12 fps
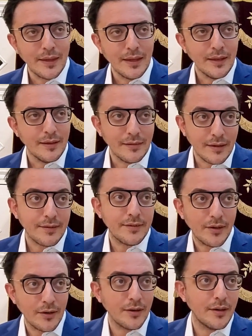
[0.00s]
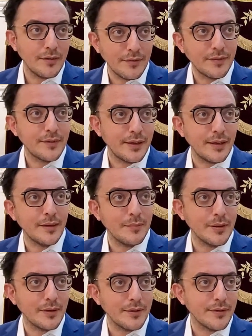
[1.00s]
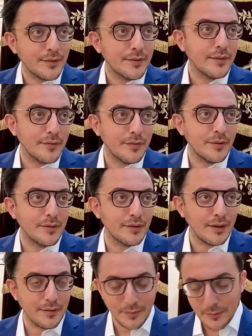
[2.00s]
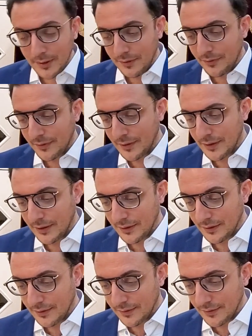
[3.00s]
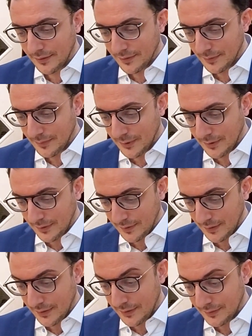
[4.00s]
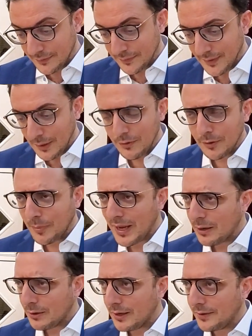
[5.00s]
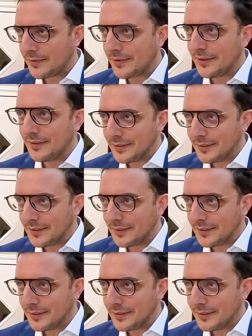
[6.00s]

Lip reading: He's less heard of today because unfortunately he hasn't been well for a lot of years, but he was a powerhouse then.